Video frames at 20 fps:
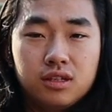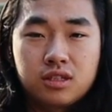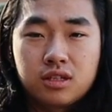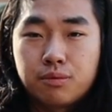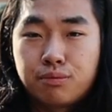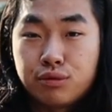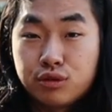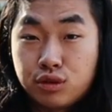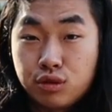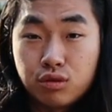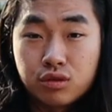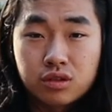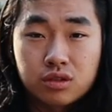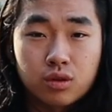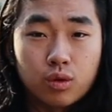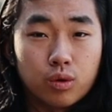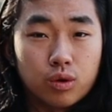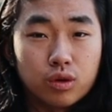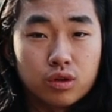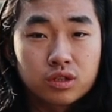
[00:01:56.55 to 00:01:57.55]
to produce
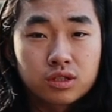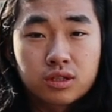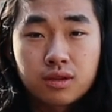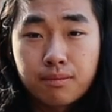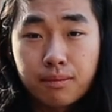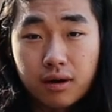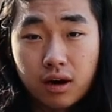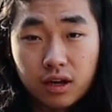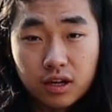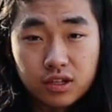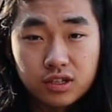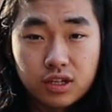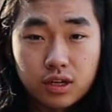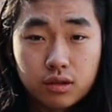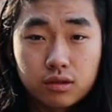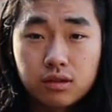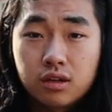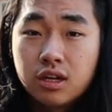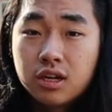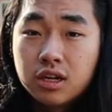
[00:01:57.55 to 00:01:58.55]
oils on its
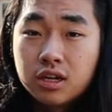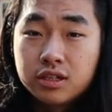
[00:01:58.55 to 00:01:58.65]
own.